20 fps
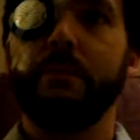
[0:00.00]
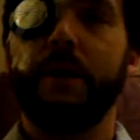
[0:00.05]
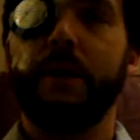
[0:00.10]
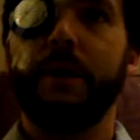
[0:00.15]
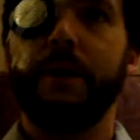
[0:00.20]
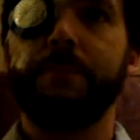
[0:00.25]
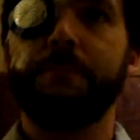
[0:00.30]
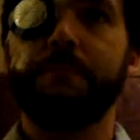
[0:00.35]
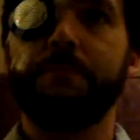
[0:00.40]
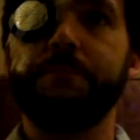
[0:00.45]

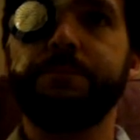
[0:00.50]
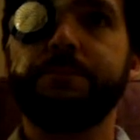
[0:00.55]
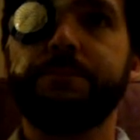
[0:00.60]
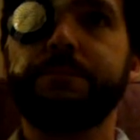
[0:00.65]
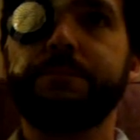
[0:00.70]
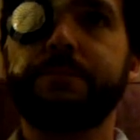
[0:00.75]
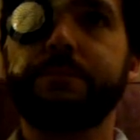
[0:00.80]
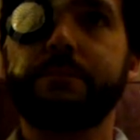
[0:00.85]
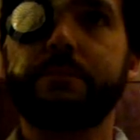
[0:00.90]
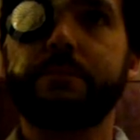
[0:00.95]

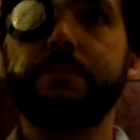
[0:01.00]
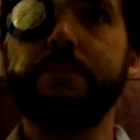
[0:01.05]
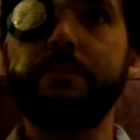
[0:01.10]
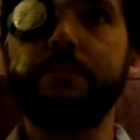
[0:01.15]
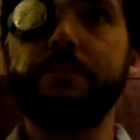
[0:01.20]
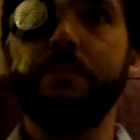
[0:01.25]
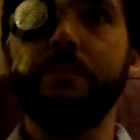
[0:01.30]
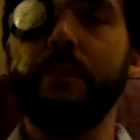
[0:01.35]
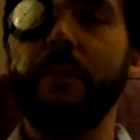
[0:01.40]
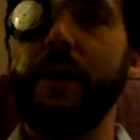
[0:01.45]

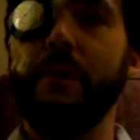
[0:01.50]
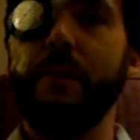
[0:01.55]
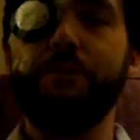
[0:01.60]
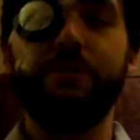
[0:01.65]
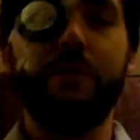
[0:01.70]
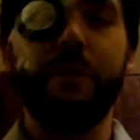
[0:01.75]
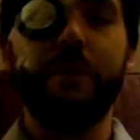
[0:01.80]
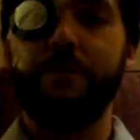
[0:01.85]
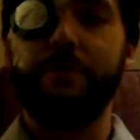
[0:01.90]
I'm sure